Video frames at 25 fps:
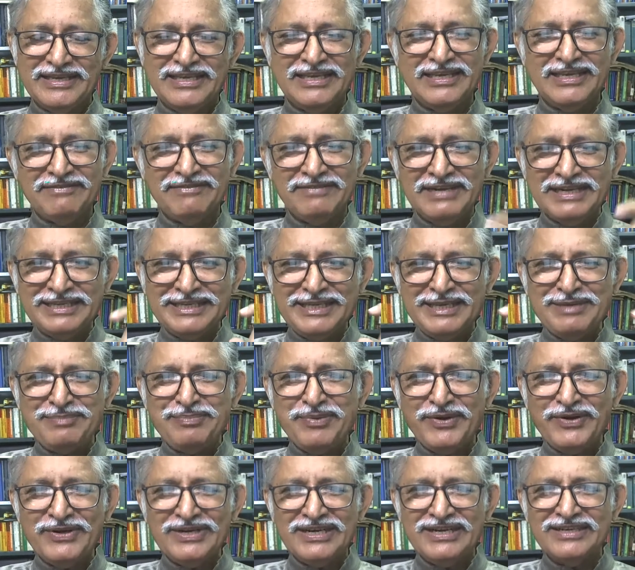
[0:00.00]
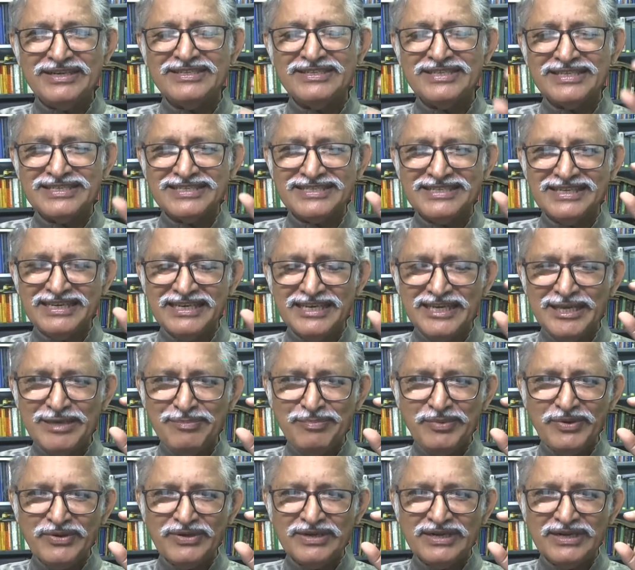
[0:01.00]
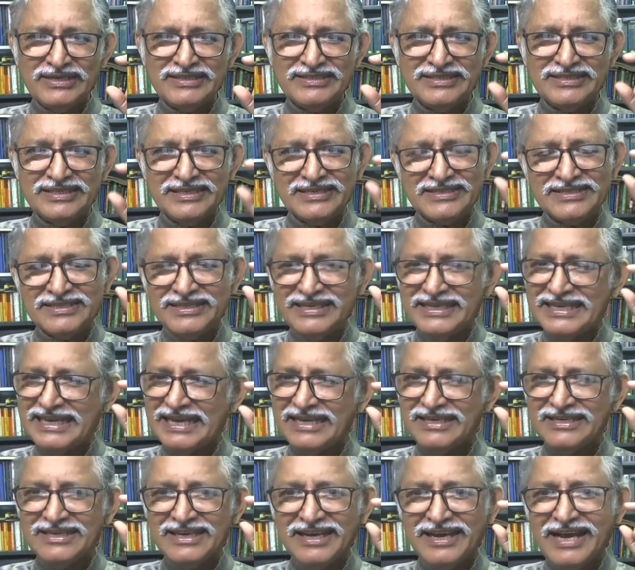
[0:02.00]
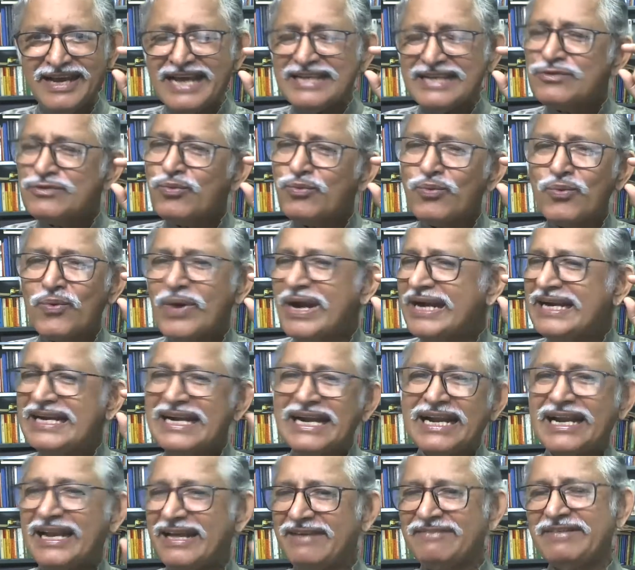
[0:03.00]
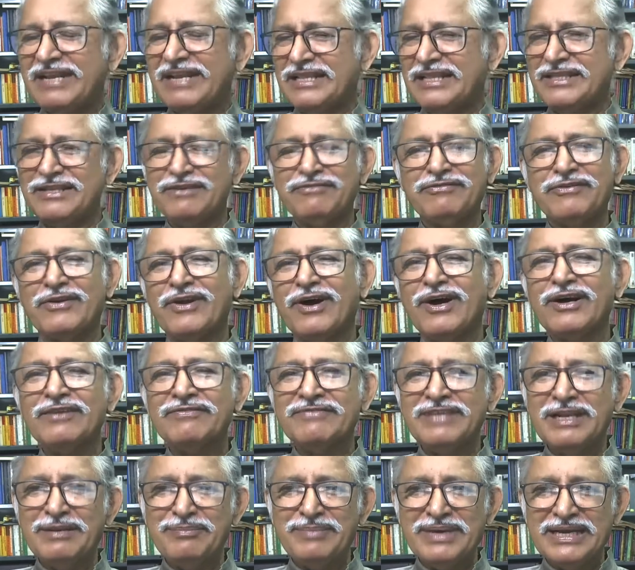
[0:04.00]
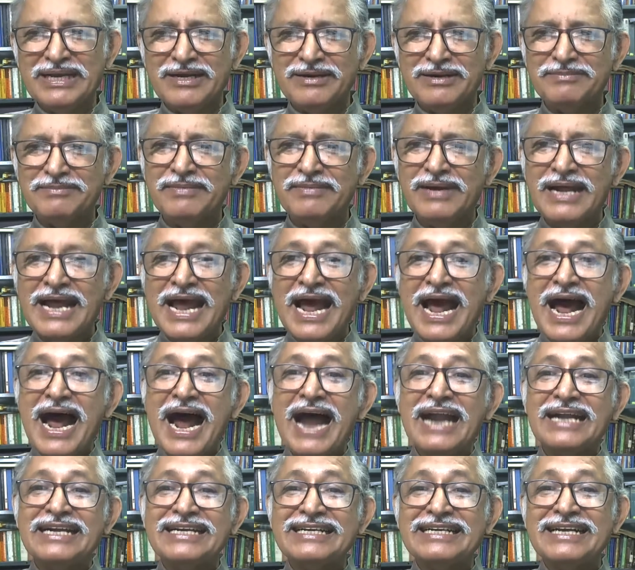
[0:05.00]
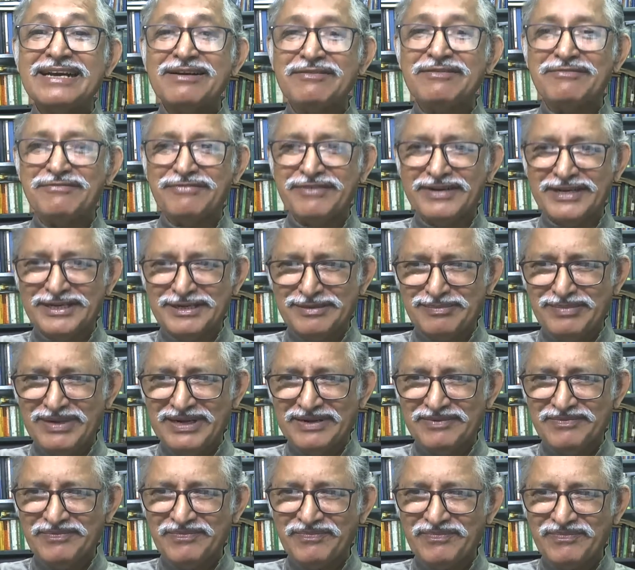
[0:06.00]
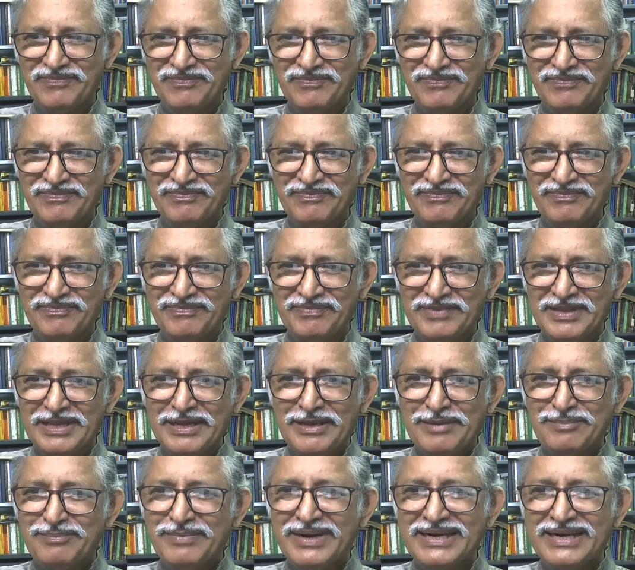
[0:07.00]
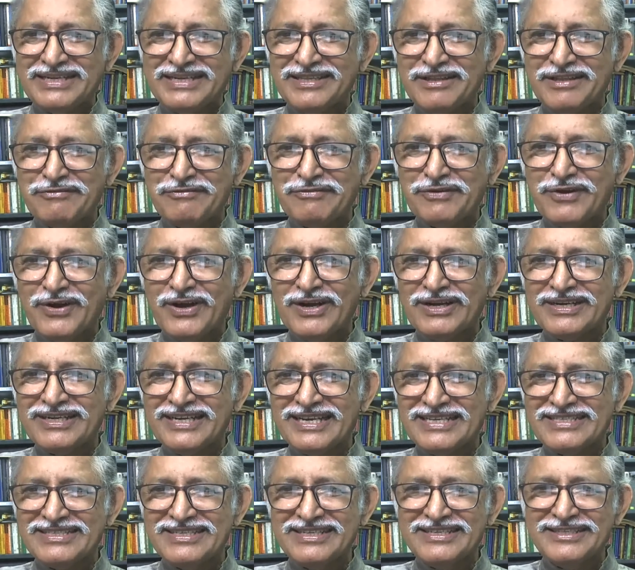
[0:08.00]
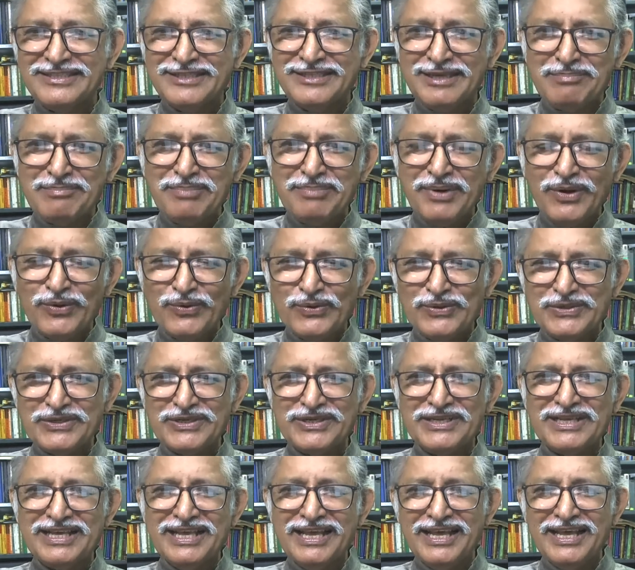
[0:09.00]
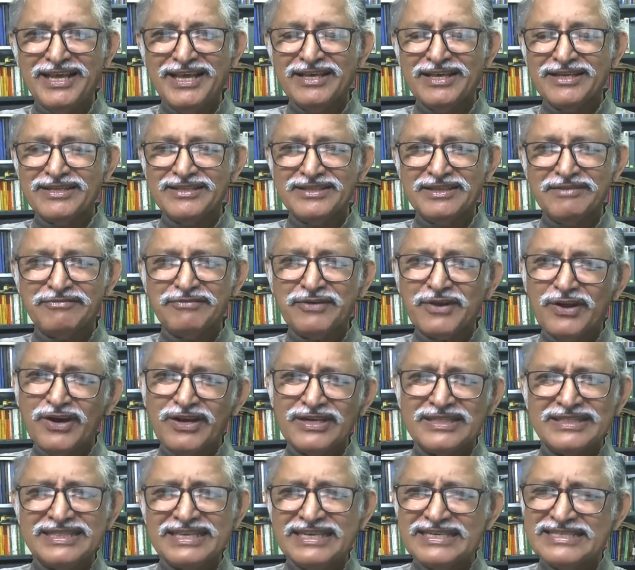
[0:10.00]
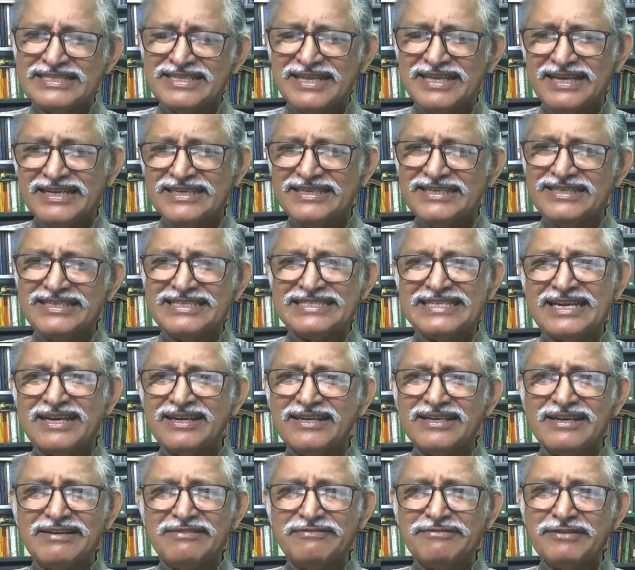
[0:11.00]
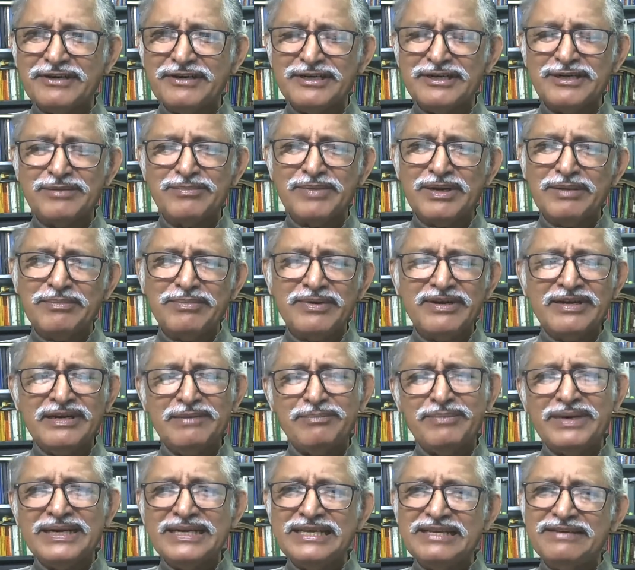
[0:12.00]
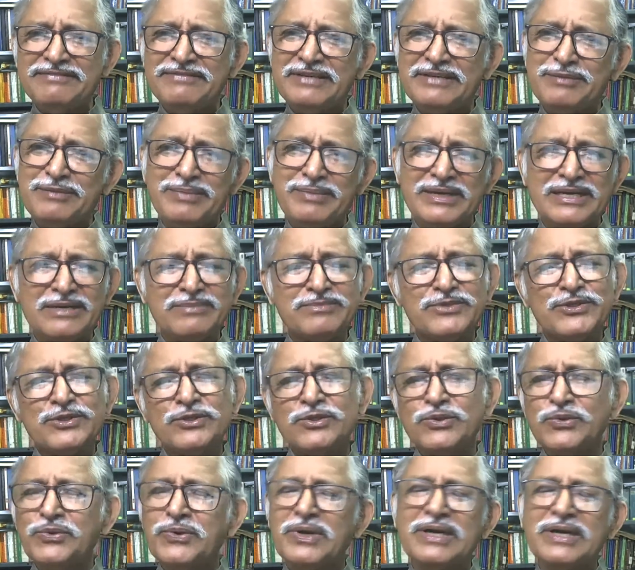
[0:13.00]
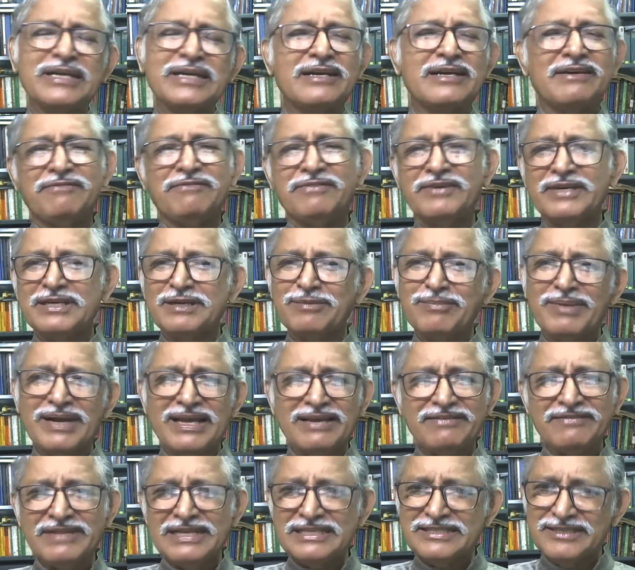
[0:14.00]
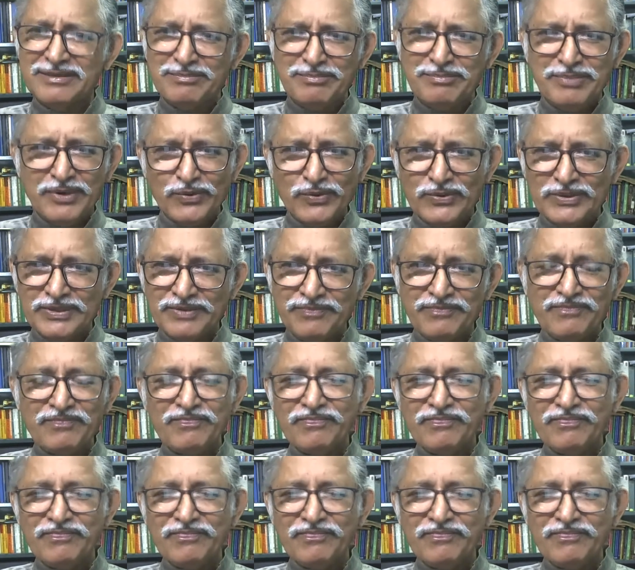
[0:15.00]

he will keep on adjusting, keep on adjusting. At, at one level, the frog will become uncomfortable. But the frog doesn't jump out. The frog thinks that it is uncomfortable, but, but if it becomes too uncomfortable, I will jump out.